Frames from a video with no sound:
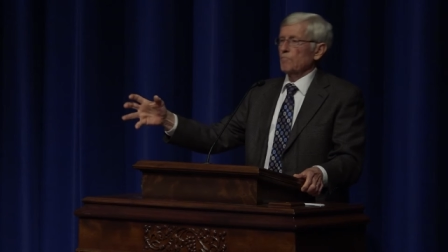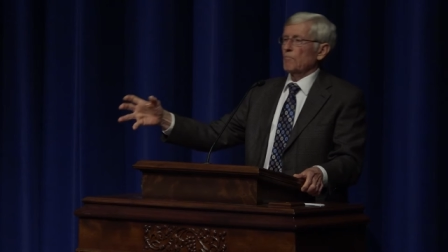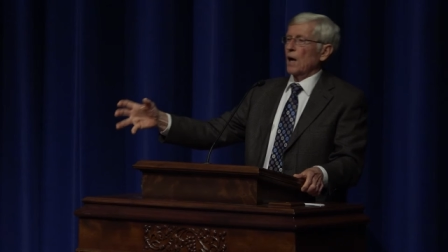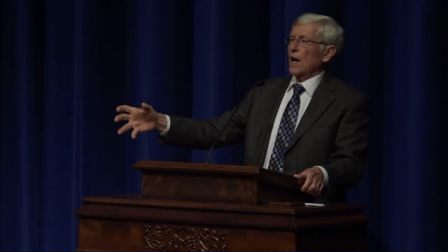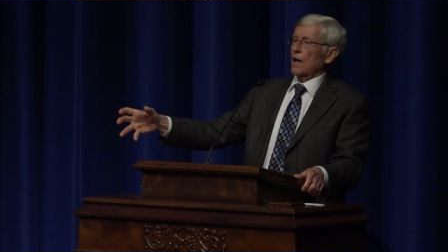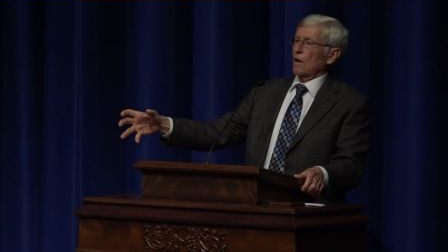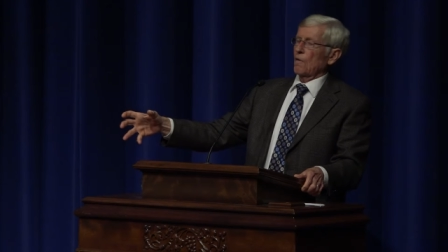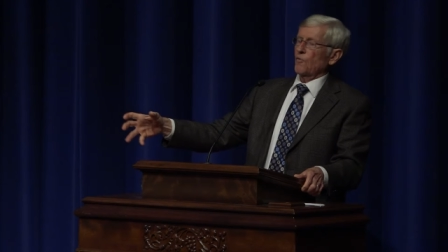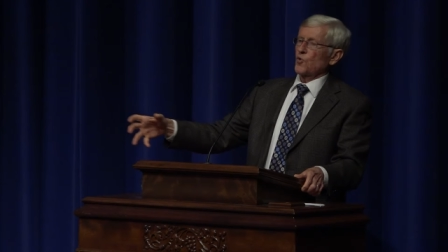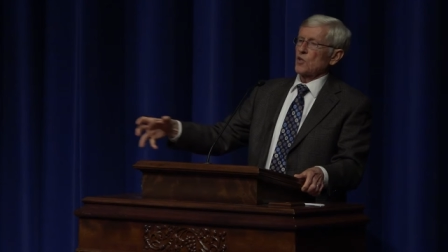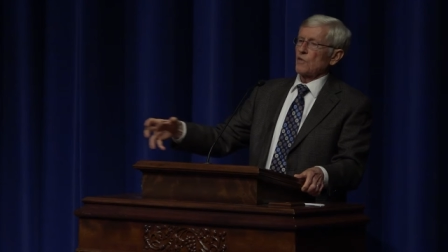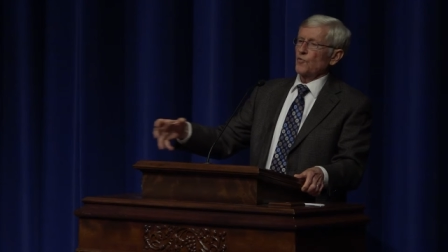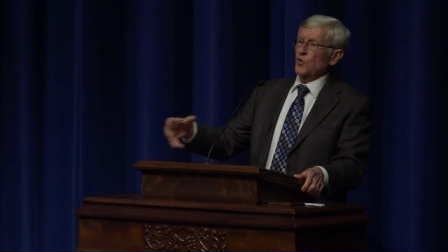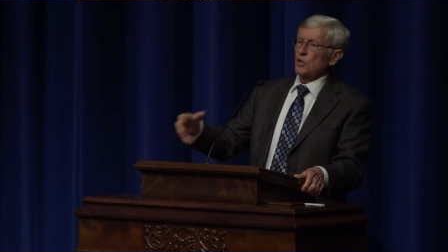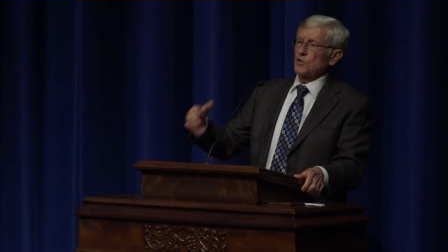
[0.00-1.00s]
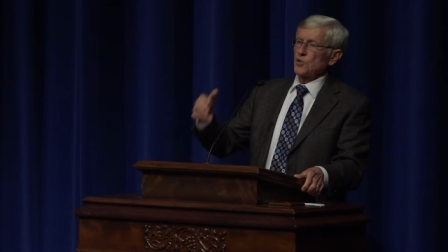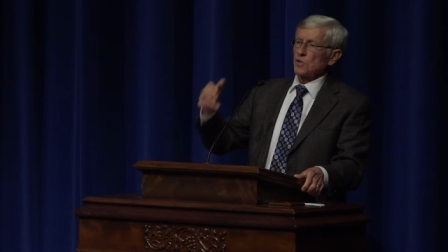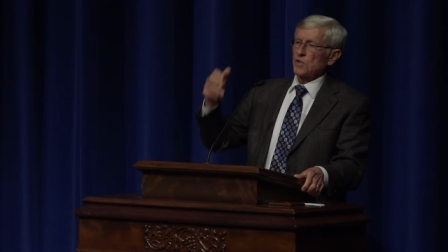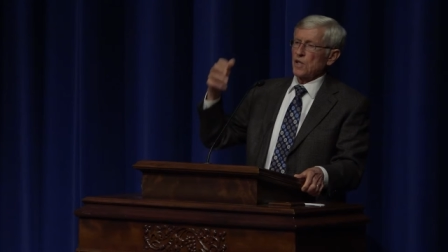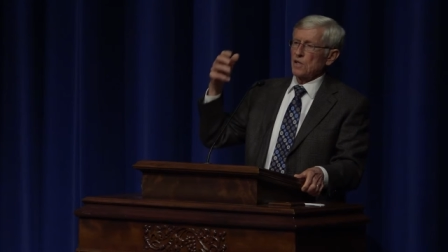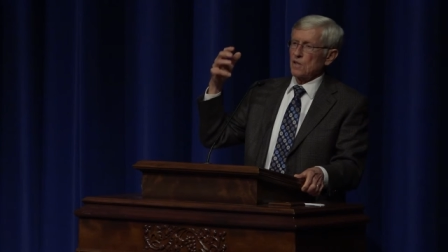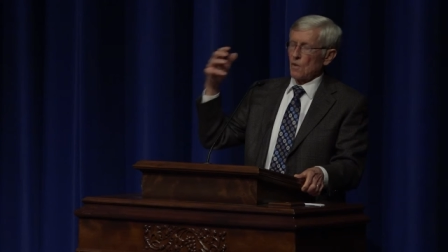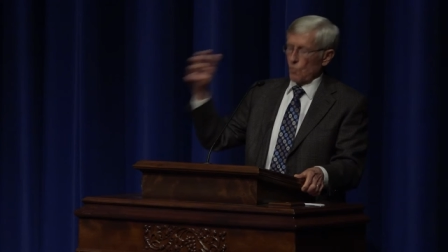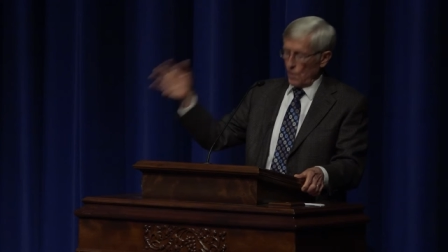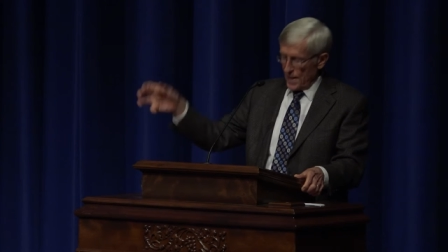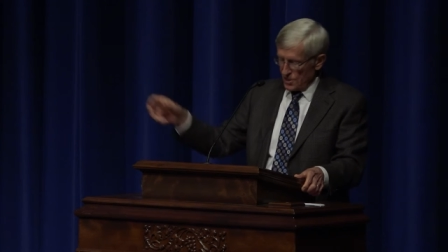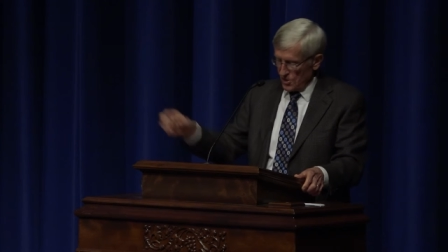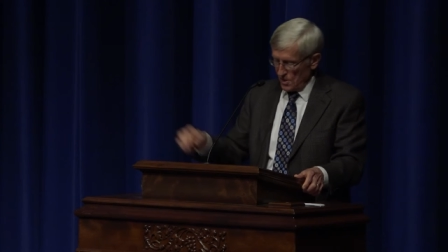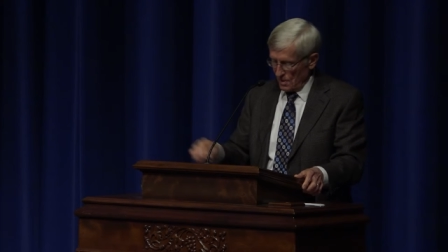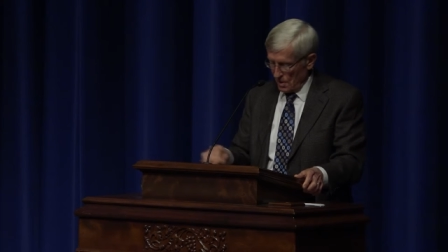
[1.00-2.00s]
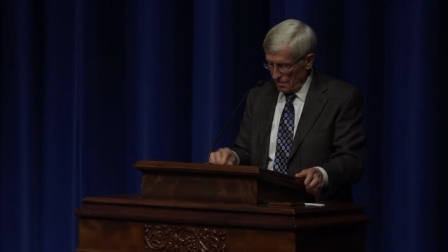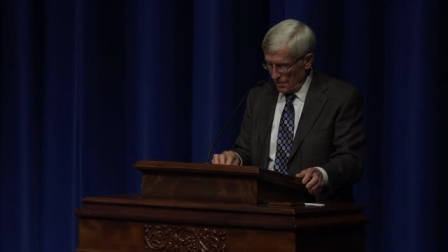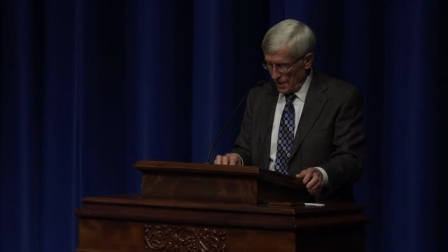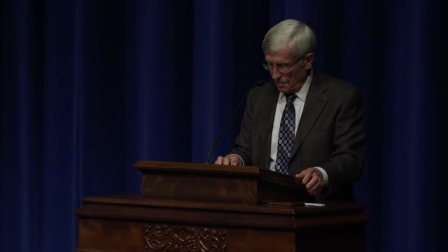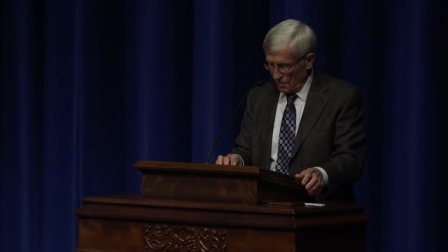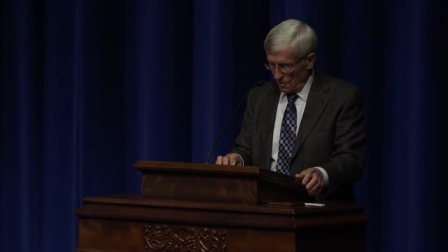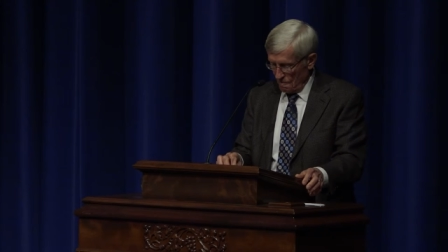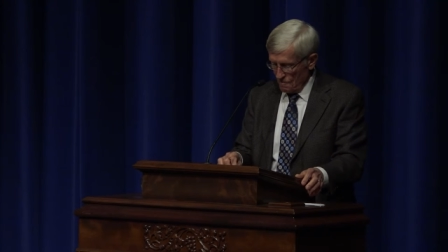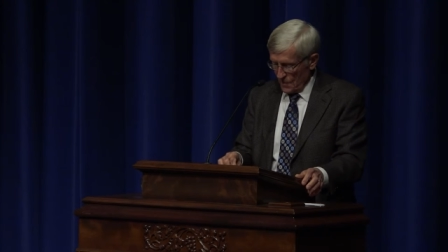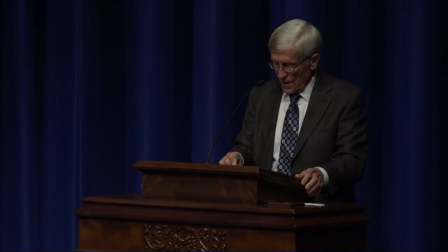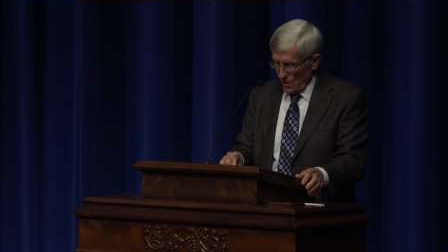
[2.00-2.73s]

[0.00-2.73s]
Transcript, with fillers: model for the future, then the rest of the people